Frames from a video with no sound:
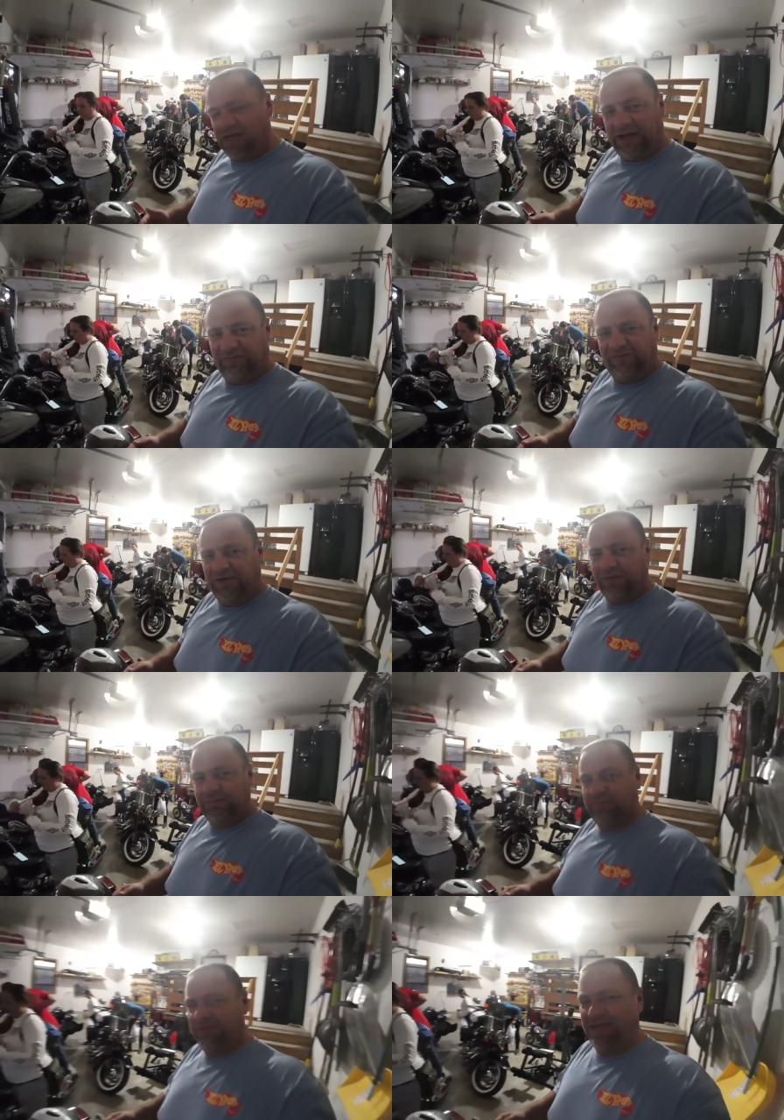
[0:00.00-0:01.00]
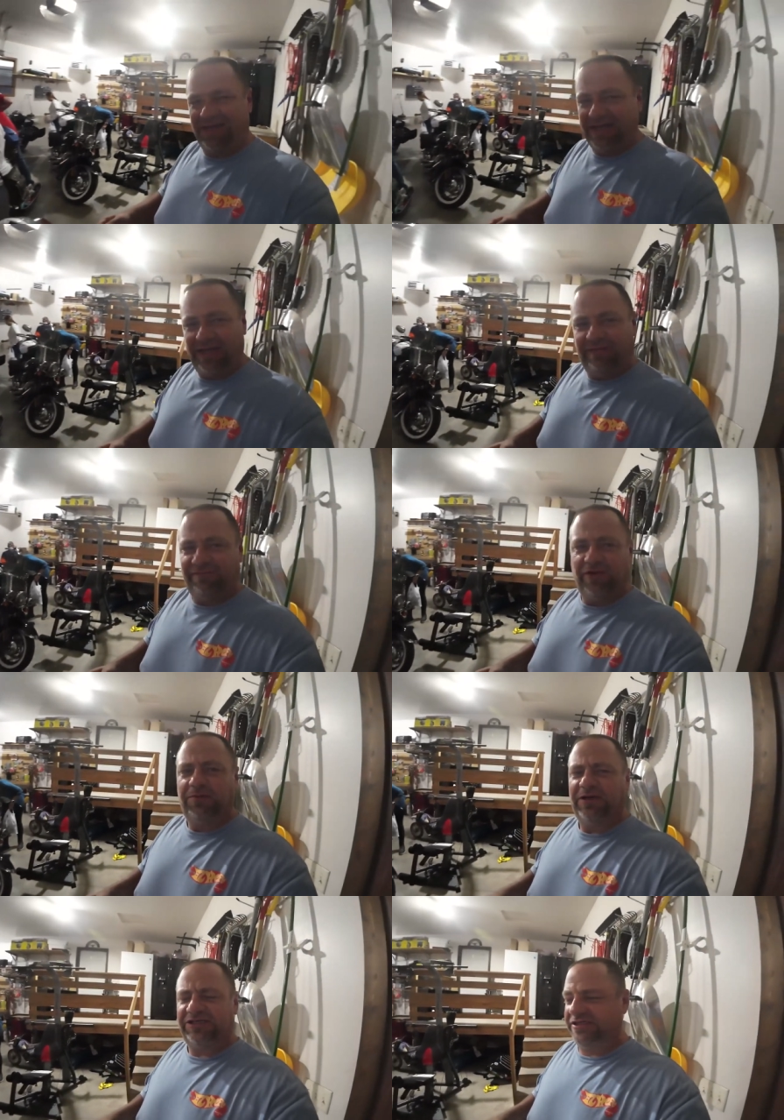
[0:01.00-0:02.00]
I didn't film, I didn't
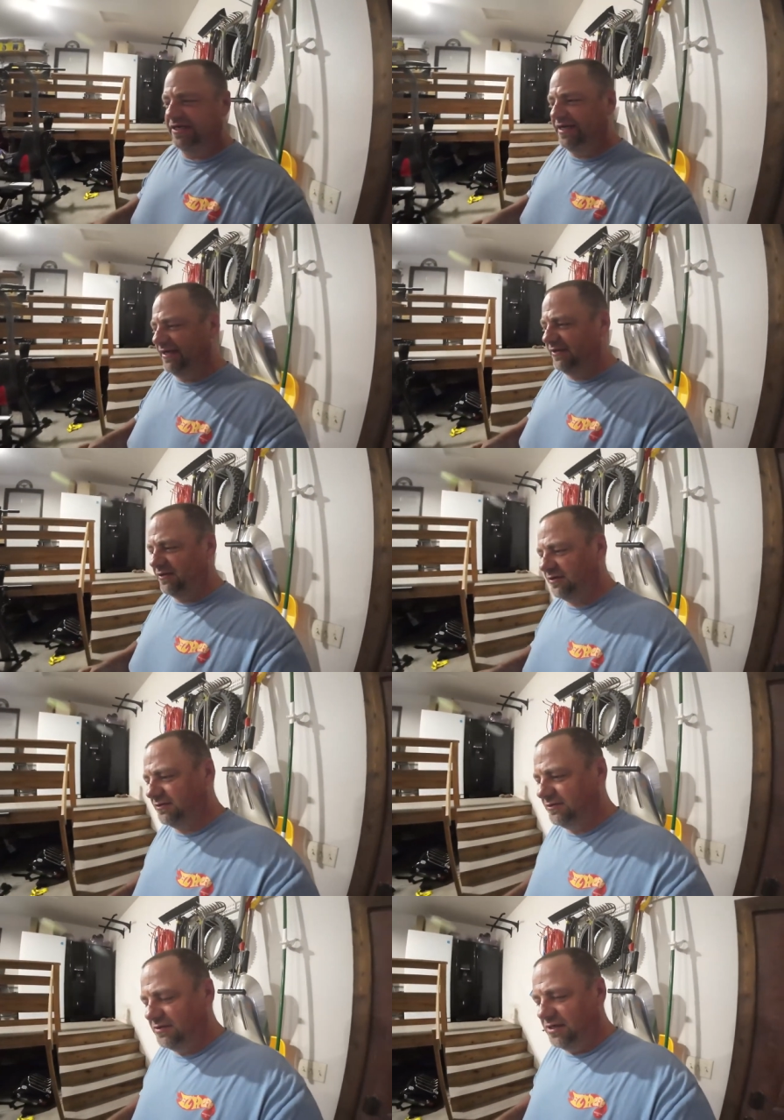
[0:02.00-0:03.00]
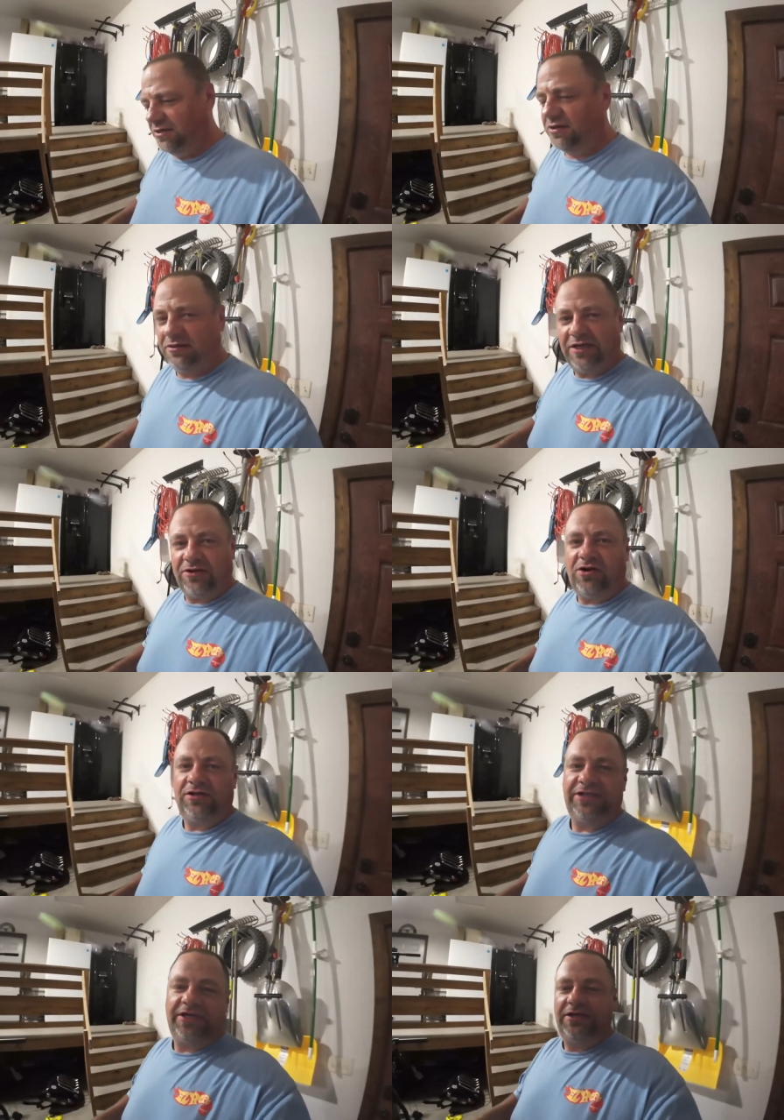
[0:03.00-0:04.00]
film much today either, at all, like
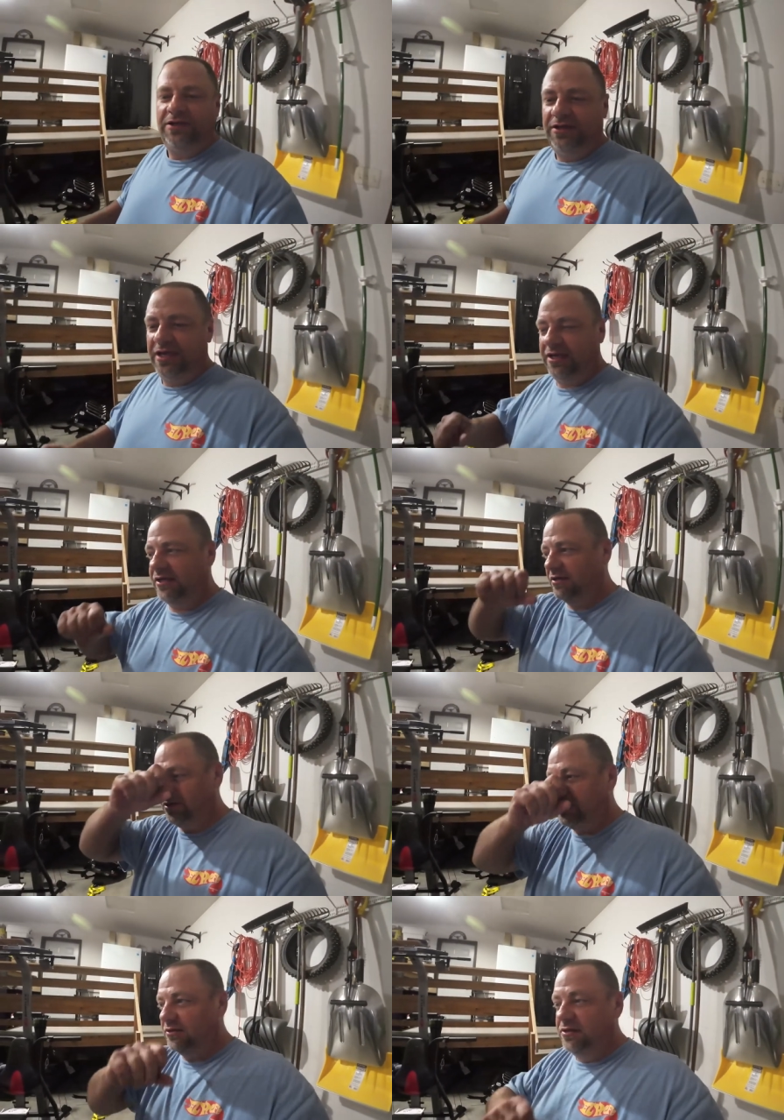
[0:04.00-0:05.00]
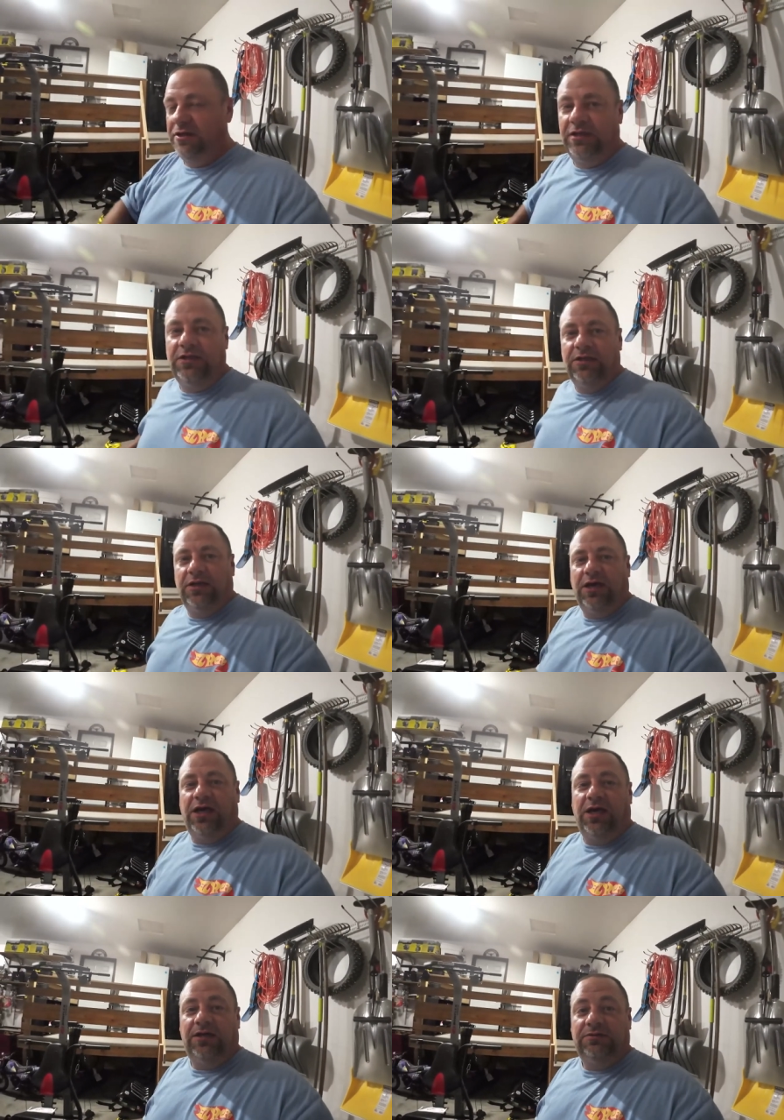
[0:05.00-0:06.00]
hardly any at all.
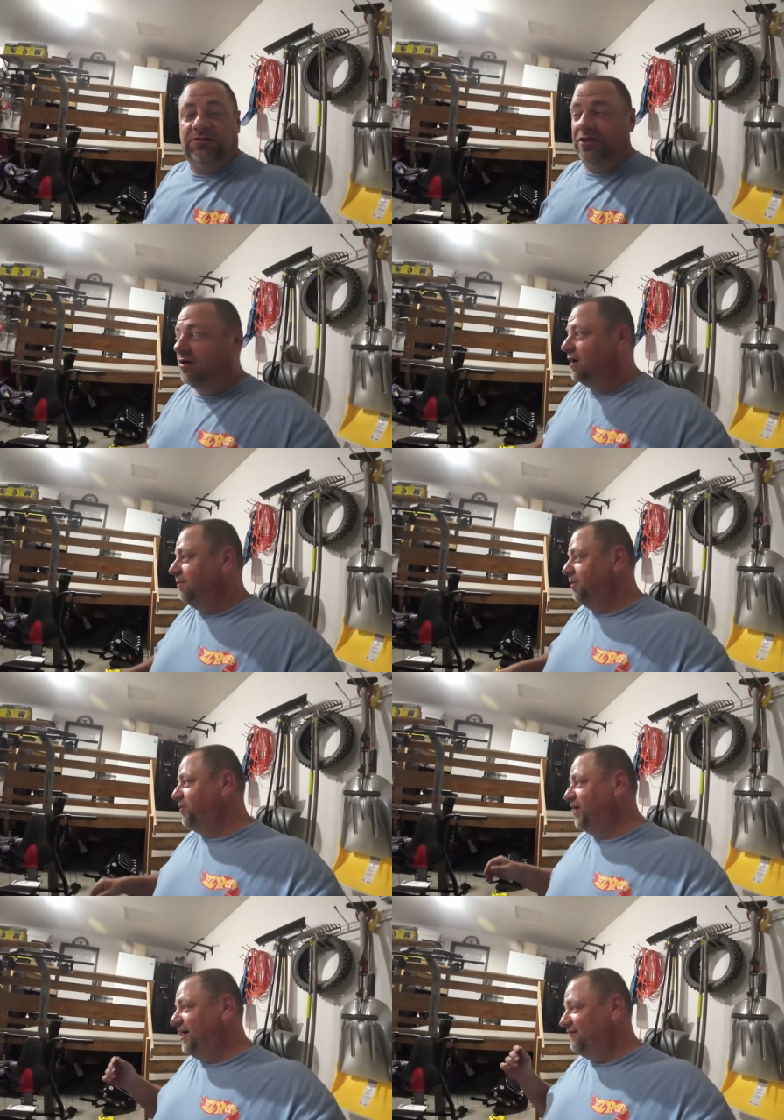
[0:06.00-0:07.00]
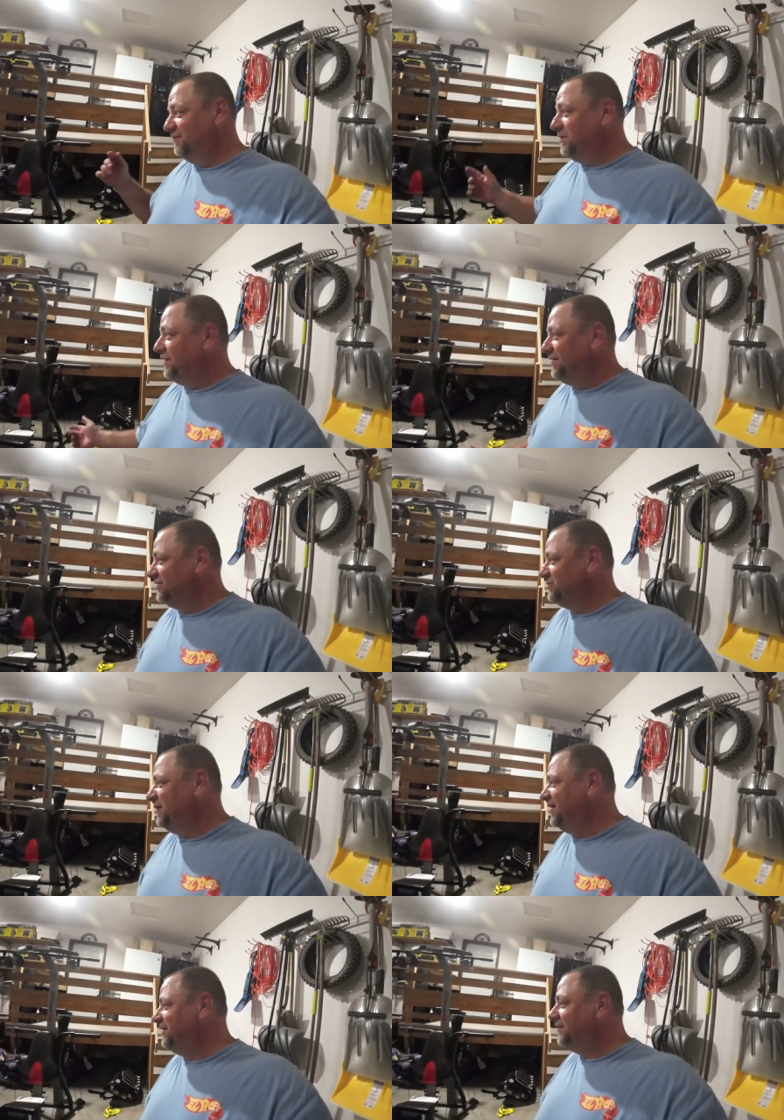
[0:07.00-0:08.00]
Uh, so I'm gonna put everybody on the
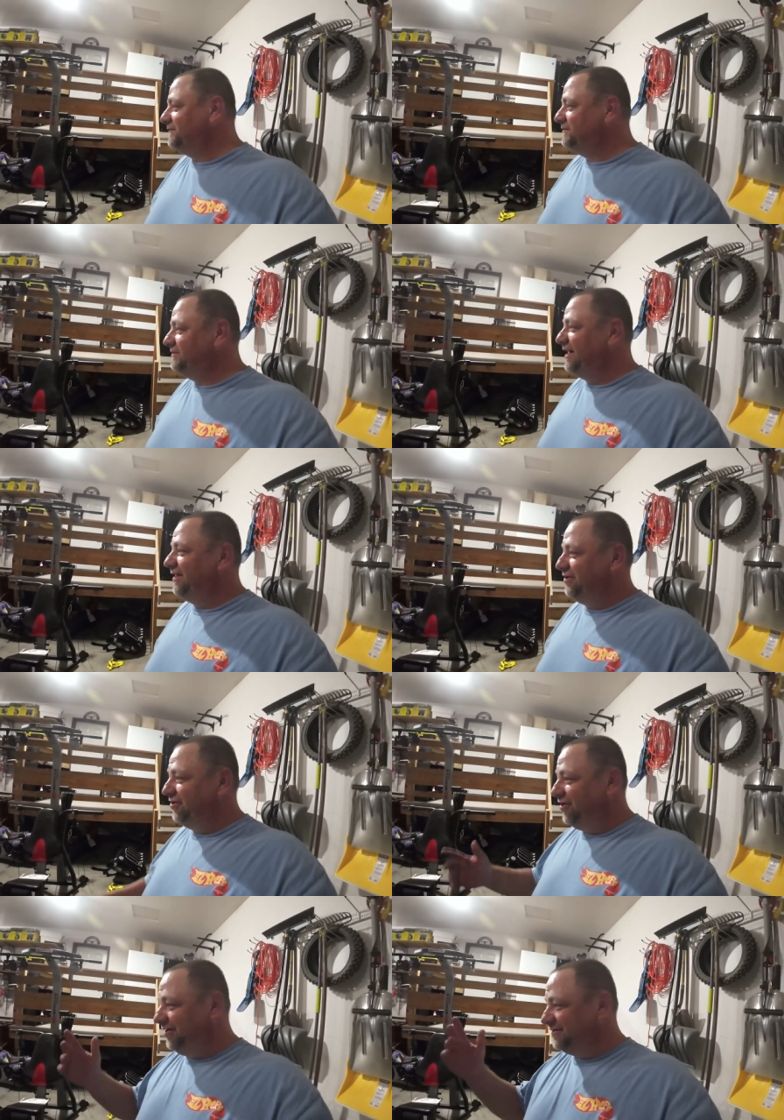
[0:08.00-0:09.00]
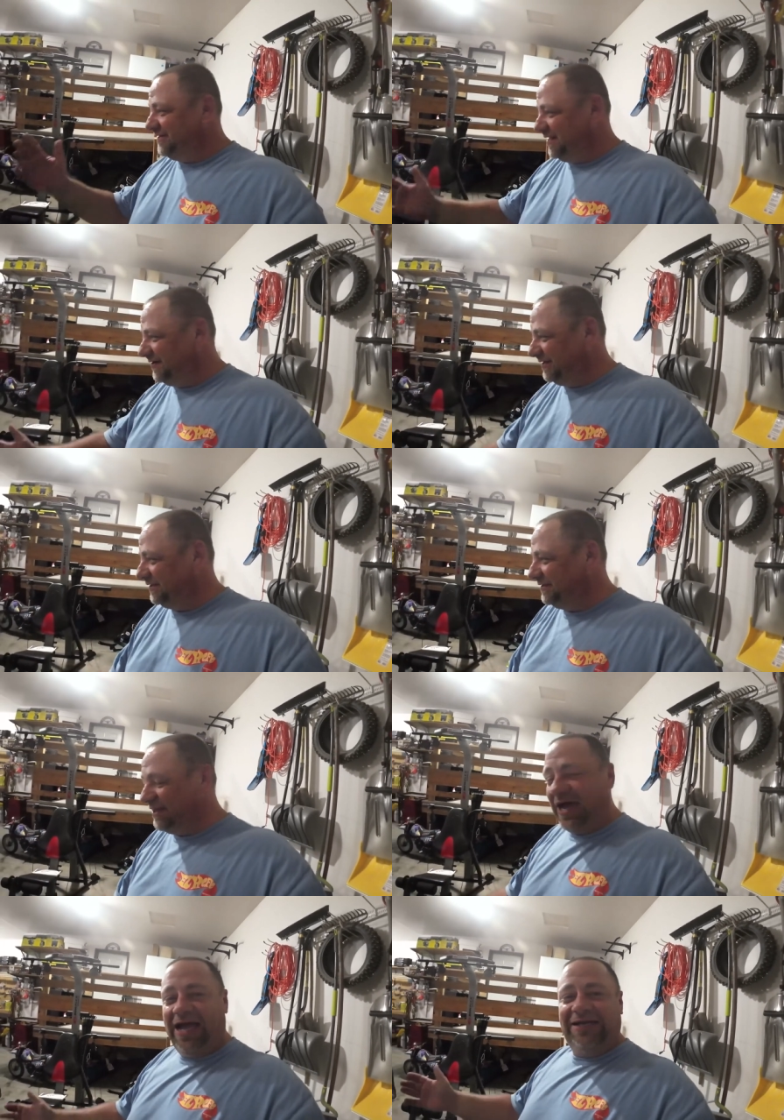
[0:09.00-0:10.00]
spot now. Now that you're all carrying
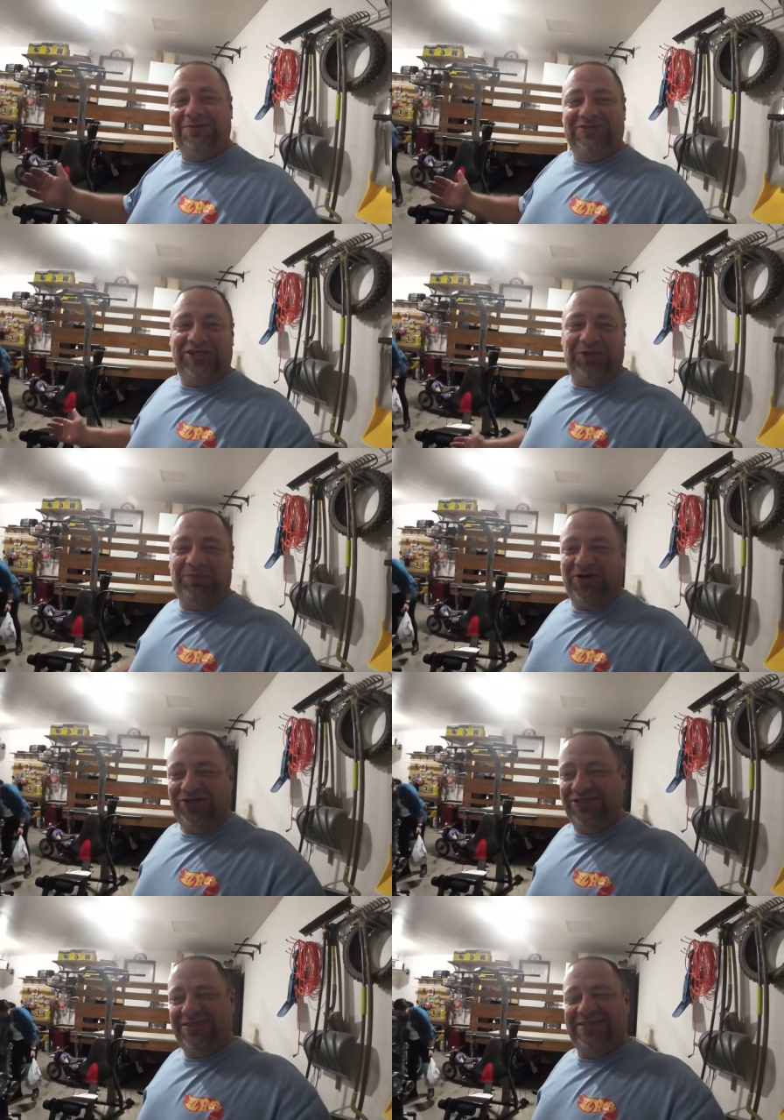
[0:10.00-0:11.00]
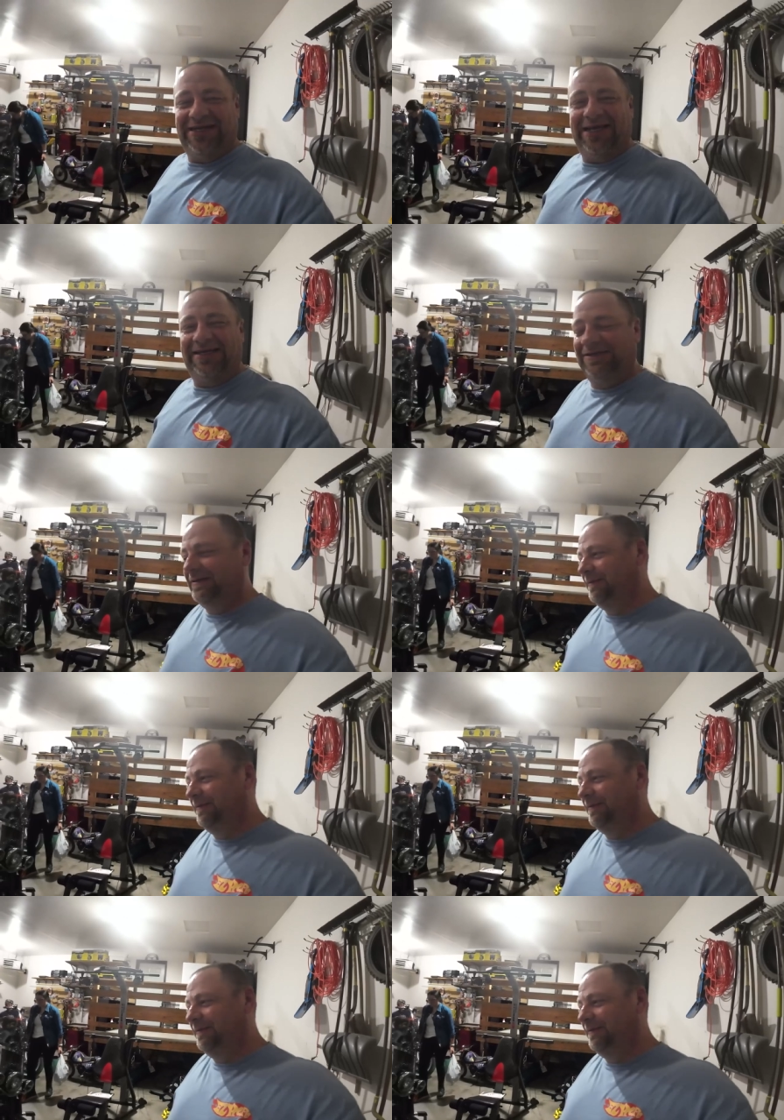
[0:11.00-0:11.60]
the items that you purchased today.